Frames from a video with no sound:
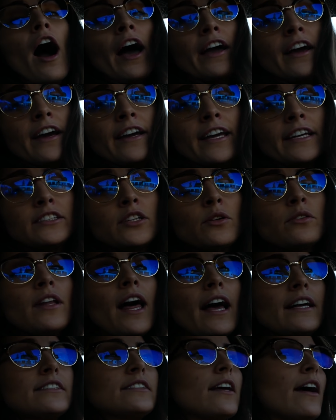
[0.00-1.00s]
I got kicked out
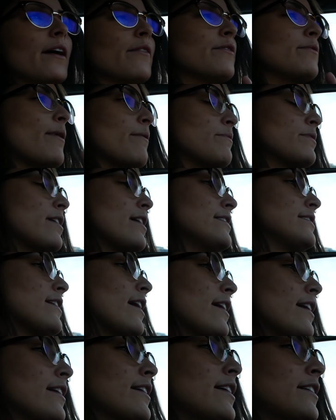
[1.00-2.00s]
last time. Remember guys,
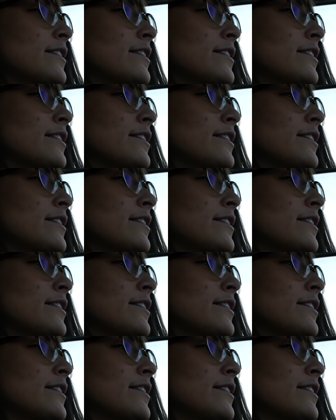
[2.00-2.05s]
I got